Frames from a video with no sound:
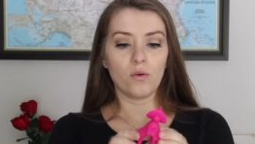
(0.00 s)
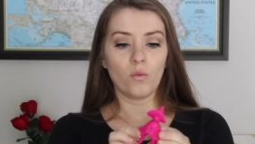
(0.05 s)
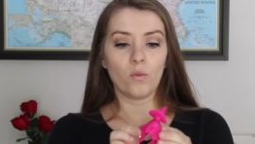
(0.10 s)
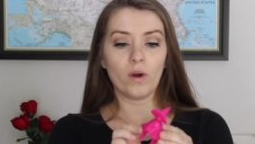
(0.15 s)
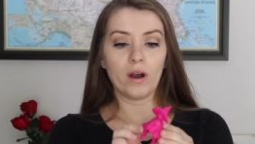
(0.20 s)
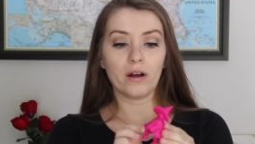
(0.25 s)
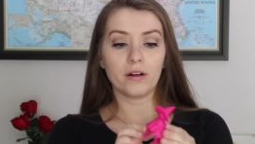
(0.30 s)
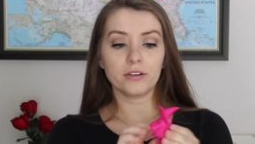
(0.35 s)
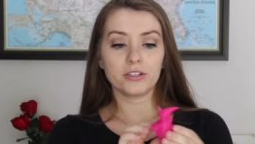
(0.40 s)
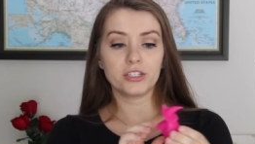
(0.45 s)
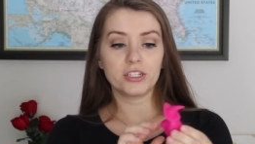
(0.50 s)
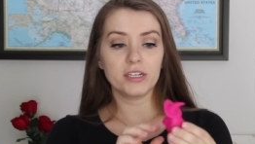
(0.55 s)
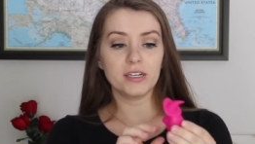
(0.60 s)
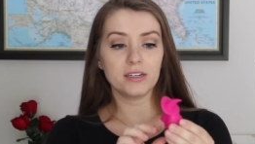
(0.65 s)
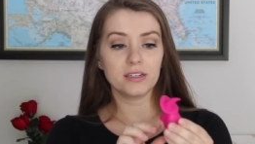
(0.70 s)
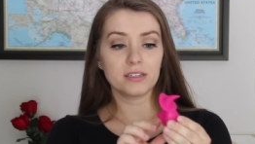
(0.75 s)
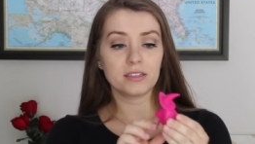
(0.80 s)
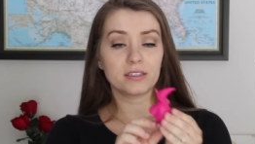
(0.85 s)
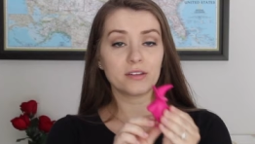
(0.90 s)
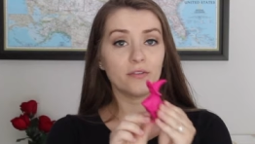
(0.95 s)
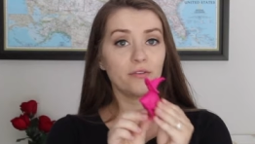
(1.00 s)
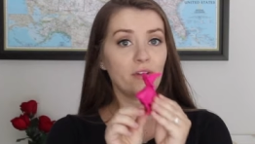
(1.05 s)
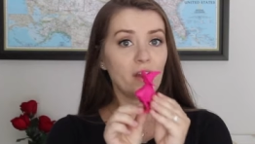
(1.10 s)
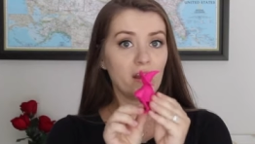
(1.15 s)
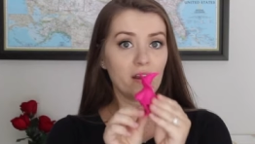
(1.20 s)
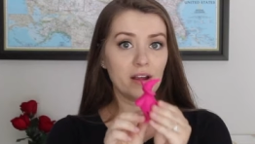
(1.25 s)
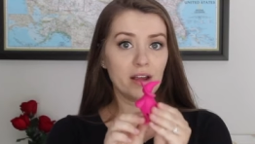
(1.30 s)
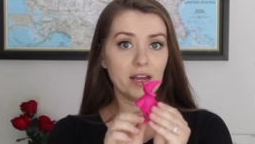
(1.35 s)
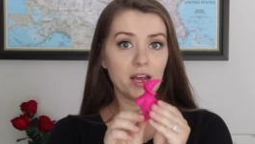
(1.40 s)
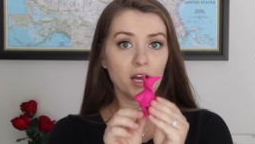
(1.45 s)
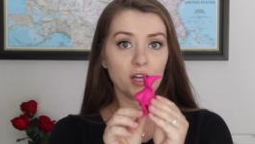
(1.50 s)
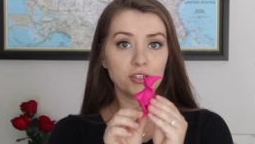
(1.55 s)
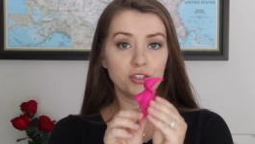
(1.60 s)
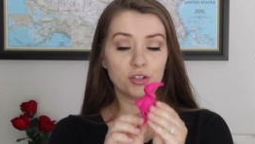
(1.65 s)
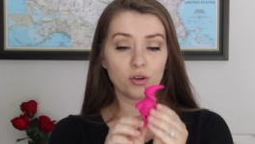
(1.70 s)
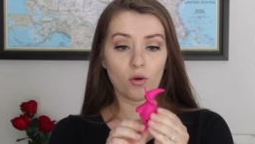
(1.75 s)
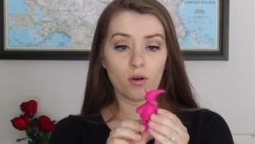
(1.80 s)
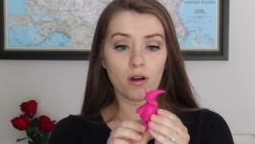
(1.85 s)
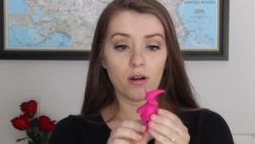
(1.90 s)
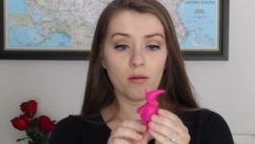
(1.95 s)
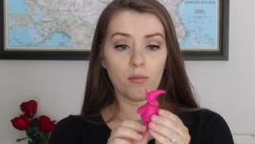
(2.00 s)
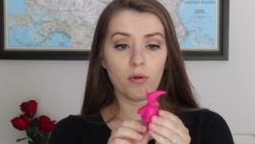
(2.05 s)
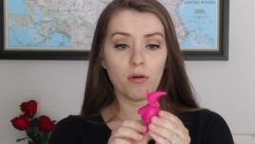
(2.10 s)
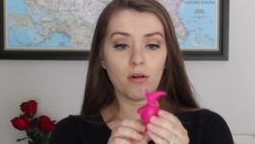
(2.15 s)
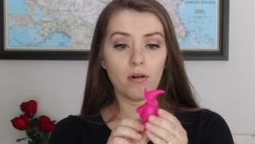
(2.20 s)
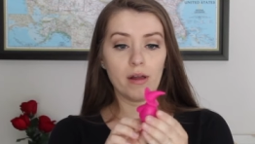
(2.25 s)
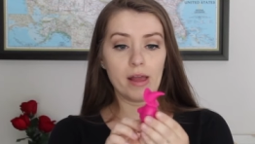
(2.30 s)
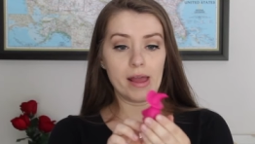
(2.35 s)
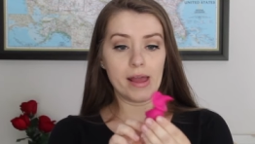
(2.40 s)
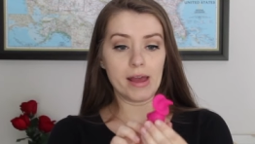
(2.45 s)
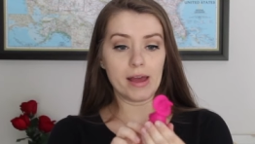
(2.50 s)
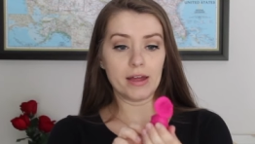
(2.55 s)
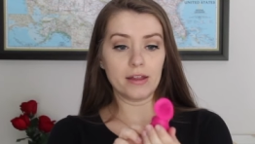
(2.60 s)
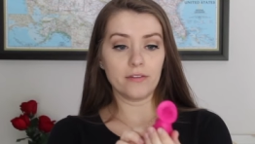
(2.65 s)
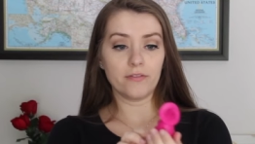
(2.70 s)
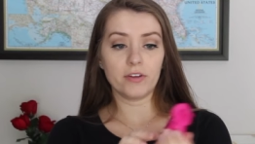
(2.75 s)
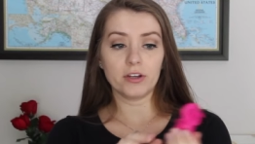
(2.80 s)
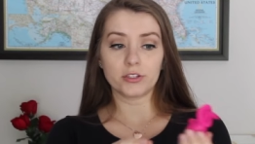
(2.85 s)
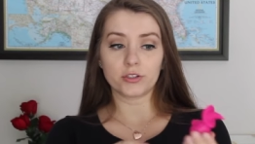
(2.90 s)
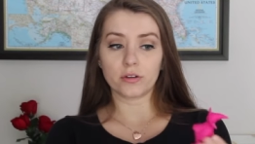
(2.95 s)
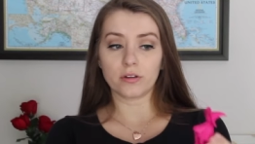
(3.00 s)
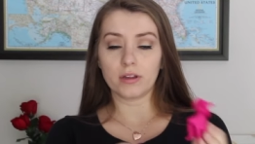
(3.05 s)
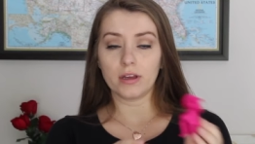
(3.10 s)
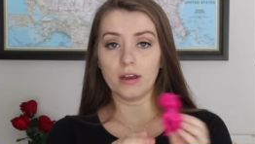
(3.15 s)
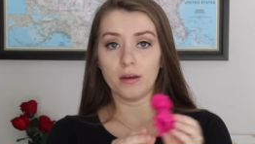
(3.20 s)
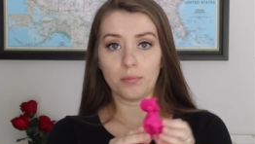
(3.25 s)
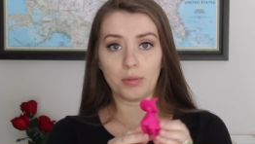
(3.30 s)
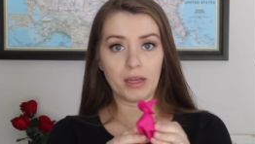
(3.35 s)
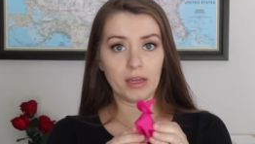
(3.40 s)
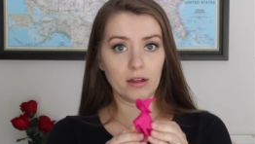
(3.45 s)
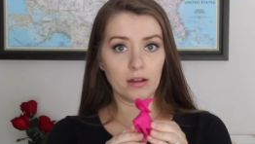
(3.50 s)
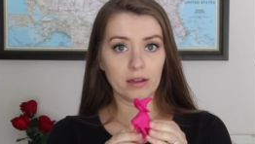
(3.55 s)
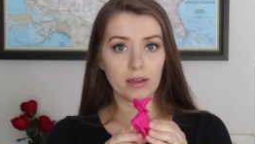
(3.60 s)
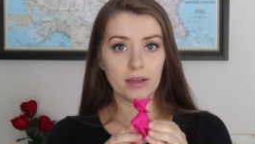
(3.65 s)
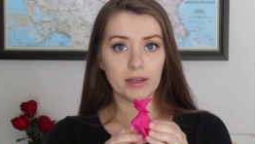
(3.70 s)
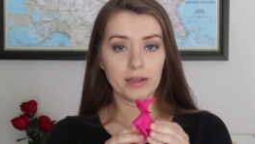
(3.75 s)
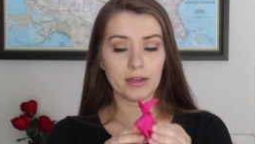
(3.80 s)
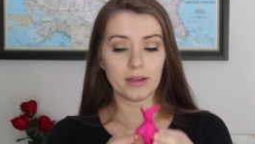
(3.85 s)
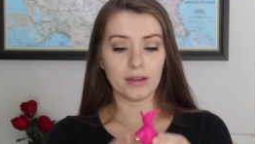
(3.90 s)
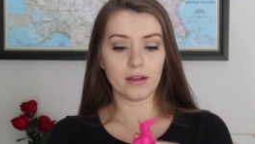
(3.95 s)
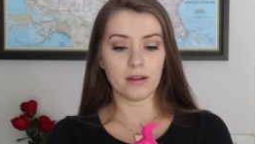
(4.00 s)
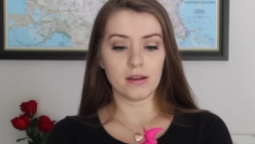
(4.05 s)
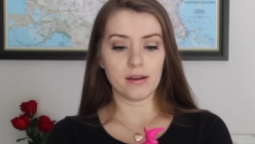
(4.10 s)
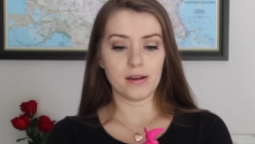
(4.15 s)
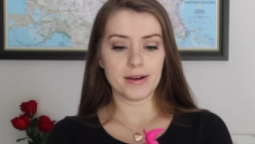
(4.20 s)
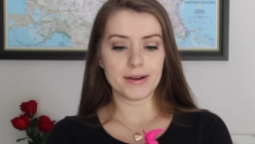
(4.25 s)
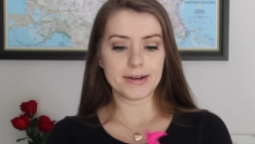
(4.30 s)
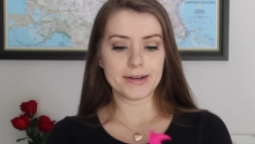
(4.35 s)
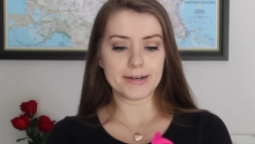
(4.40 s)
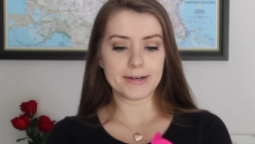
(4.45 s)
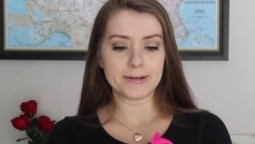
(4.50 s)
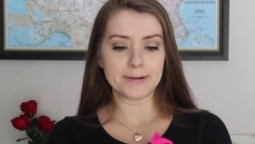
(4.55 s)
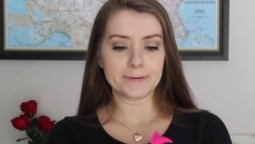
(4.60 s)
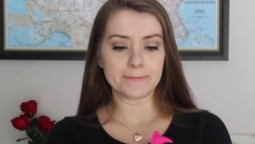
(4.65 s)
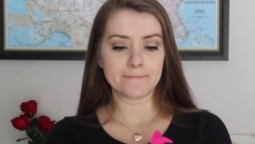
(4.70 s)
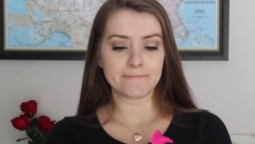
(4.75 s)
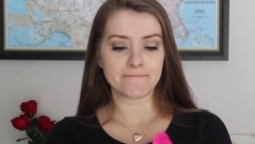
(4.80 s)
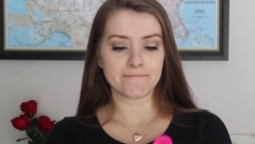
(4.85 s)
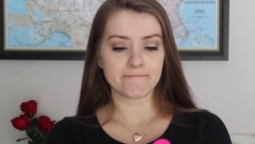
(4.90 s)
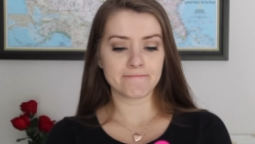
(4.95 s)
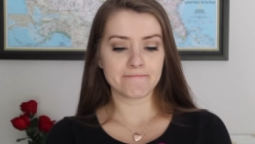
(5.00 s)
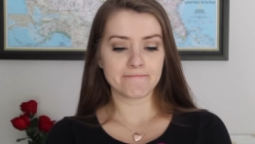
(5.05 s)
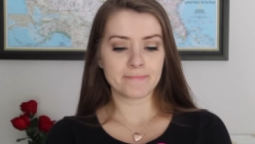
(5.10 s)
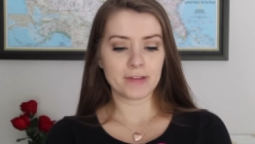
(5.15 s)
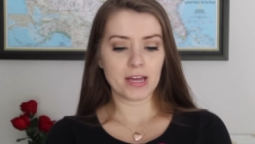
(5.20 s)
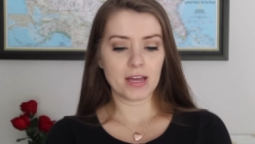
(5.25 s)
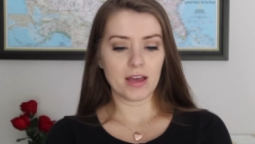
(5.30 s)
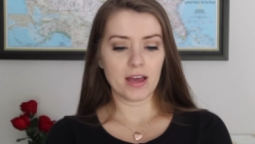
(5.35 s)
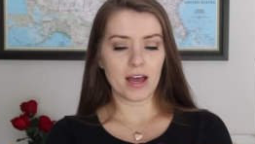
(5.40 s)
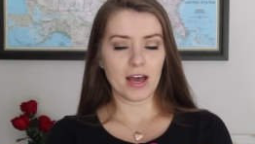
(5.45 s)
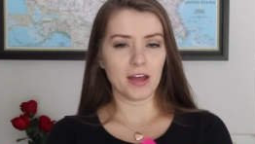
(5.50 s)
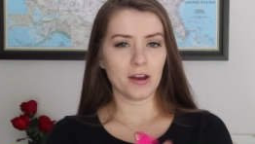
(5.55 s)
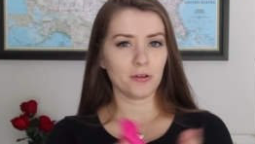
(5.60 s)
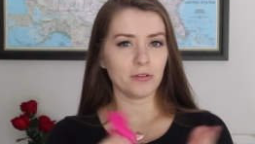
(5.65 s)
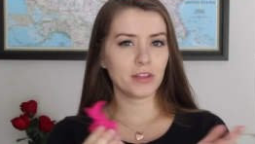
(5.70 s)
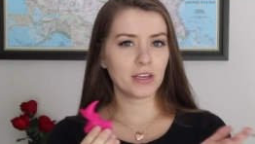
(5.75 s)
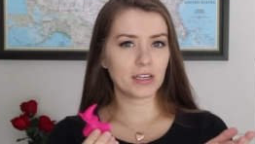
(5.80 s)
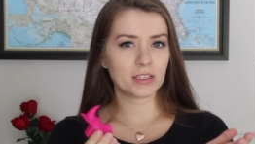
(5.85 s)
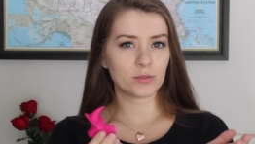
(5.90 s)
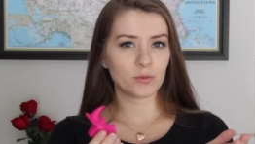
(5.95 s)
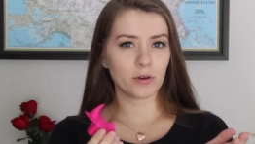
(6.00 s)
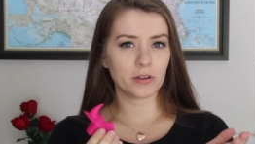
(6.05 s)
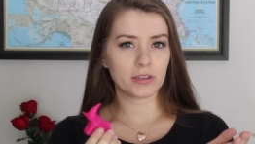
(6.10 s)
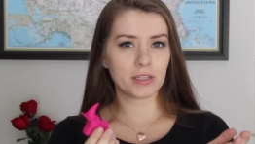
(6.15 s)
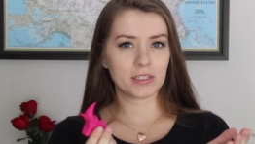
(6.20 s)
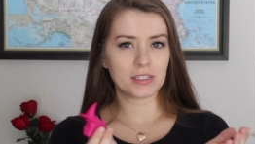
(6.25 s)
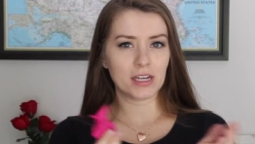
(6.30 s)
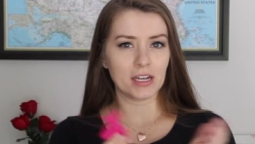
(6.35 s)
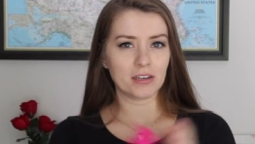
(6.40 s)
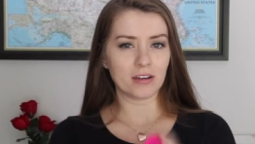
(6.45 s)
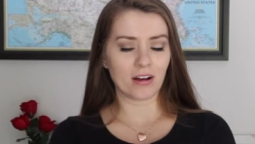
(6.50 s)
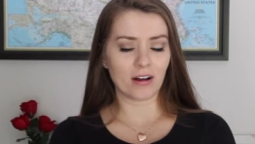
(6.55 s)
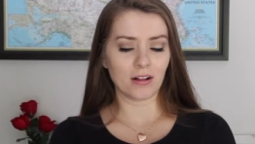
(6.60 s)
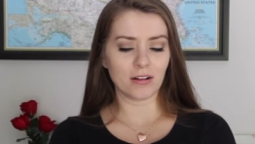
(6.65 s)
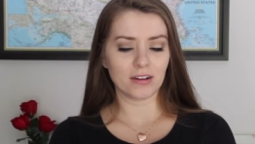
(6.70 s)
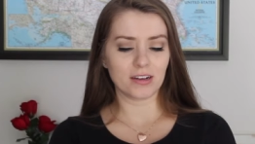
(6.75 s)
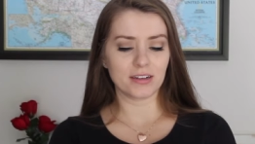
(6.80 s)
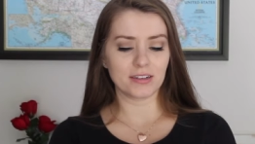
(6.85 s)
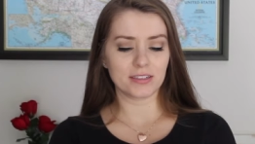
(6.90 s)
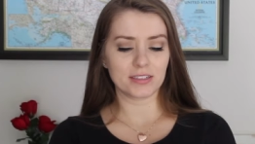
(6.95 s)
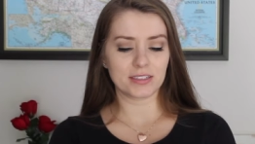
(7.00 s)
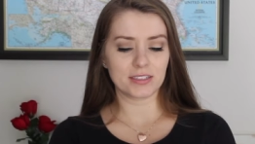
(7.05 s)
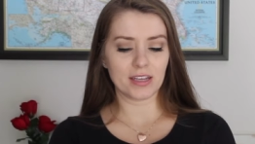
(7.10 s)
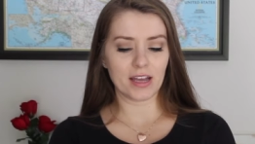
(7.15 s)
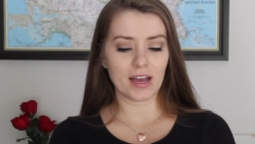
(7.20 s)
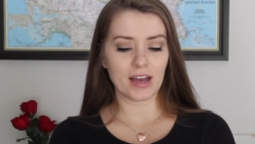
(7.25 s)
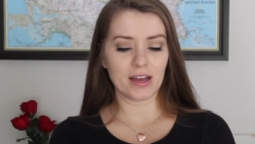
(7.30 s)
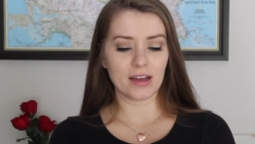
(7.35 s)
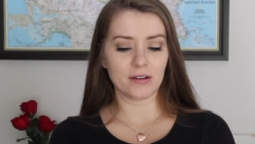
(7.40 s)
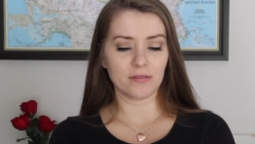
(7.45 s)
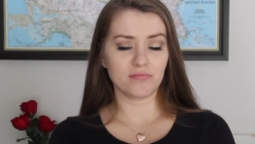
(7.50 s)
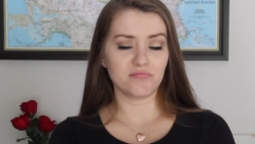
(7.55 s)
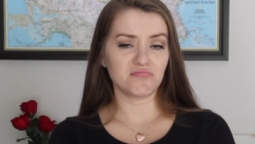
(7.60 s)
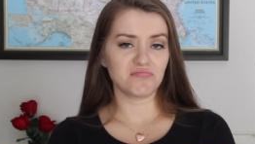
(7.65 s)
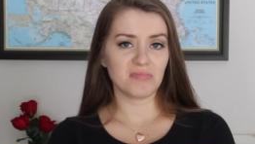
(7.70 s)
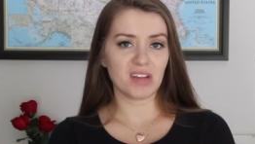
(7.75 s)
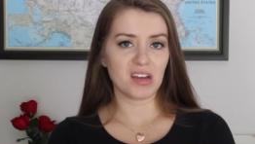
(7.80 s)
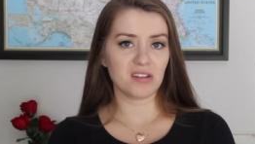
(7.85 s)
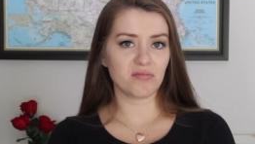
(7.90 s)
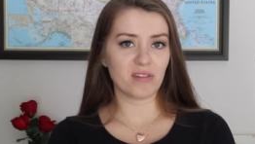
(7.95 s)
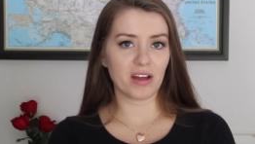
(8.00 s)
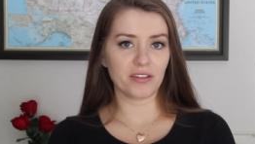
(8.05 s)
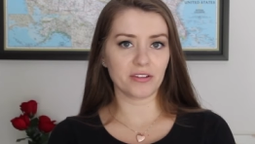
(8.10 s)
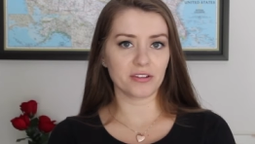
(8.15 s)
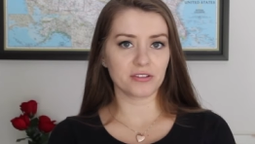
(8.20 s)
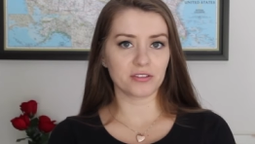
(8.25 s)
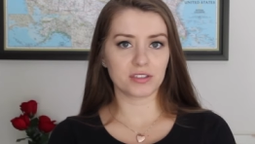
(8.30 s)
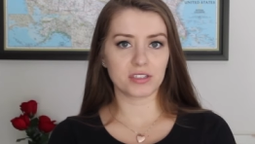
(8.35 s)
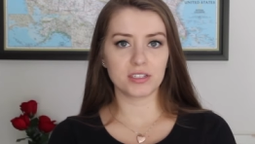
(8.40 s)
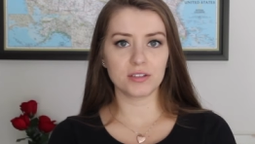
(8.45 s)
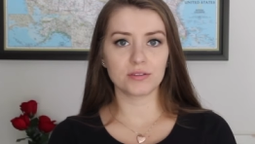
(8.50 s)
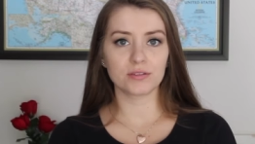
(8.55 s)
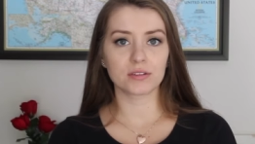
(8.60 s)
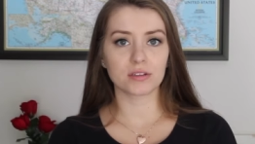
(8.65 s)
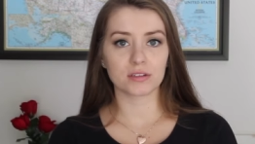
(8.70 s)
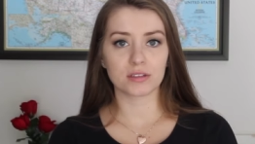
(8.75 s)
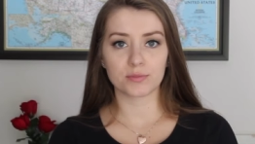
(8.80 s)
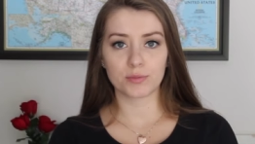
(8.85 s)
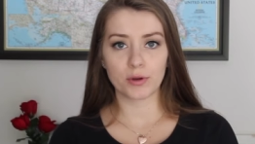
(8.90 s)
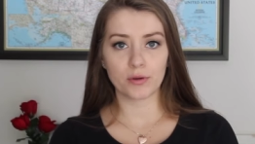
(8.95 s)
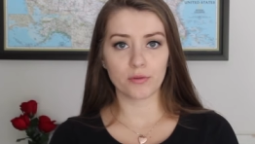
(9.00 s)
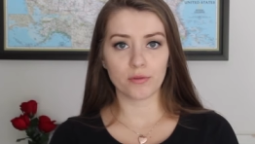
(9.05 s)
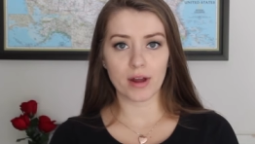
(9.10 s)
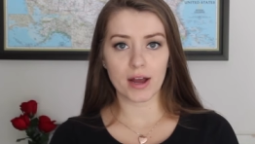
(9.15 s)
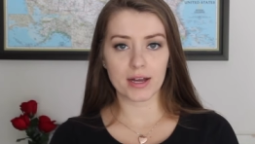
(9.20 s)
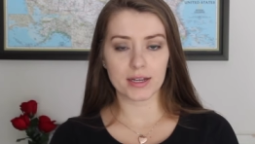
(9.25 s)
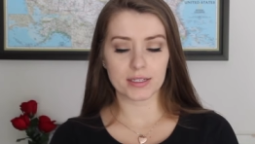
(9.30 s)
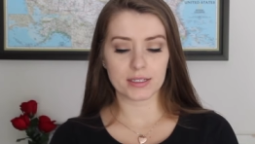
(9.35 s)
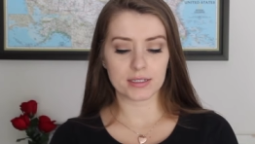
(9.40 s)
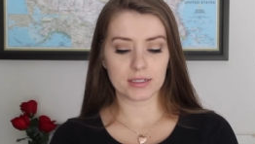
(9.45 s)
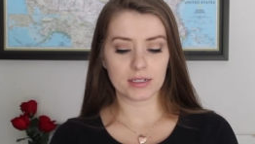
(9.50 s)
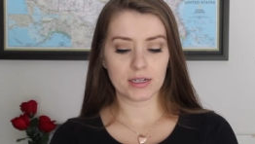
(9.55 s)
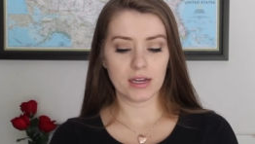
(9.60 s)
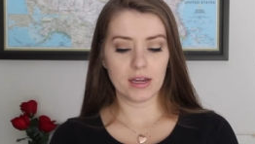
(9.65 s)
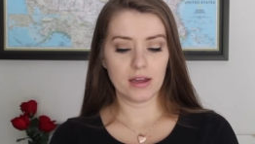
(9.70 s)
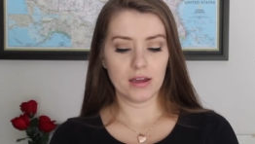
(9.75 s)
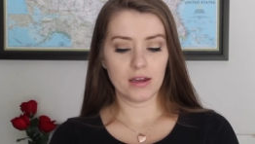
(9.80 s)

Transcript: While she is very adorable and visually appealing, um, I don't think it's worth the ten dollars. I, I'd rather just use a spoon rest.